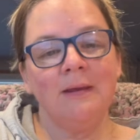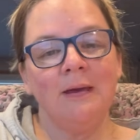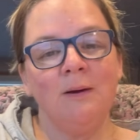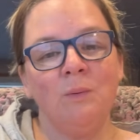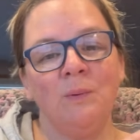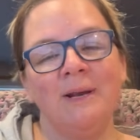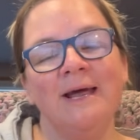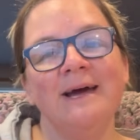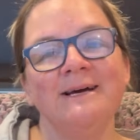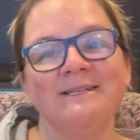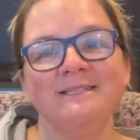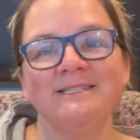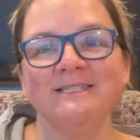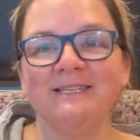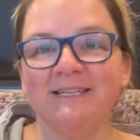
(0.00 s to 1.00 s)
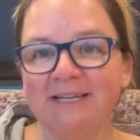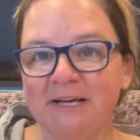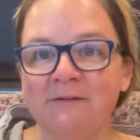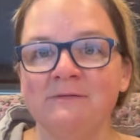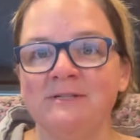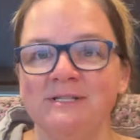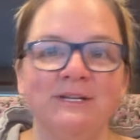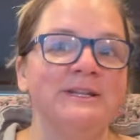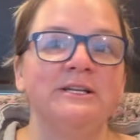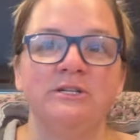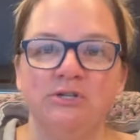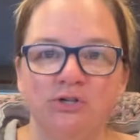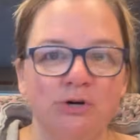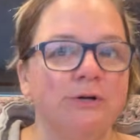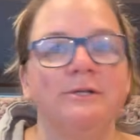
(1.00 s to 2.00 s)
I want to add sleeves to these
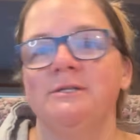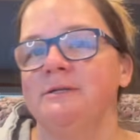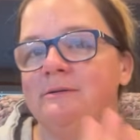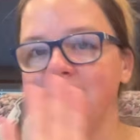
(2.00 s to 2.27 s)
shirts.